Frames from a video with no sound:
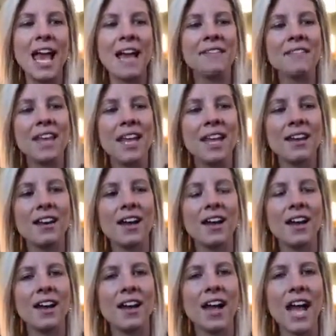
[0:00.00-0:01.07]
And then
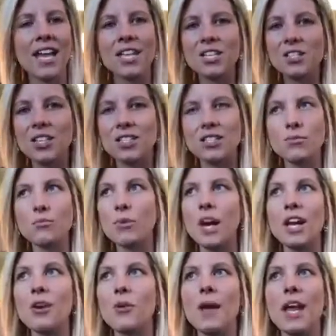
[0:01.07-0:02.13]
I could just
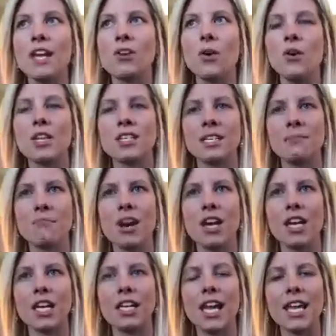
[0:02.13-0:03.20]
right away notice in
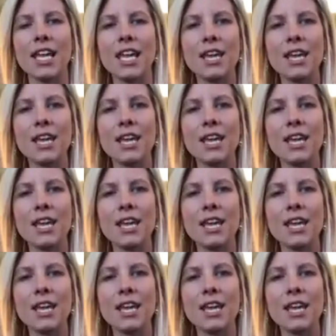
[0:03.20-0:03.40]
Marky, like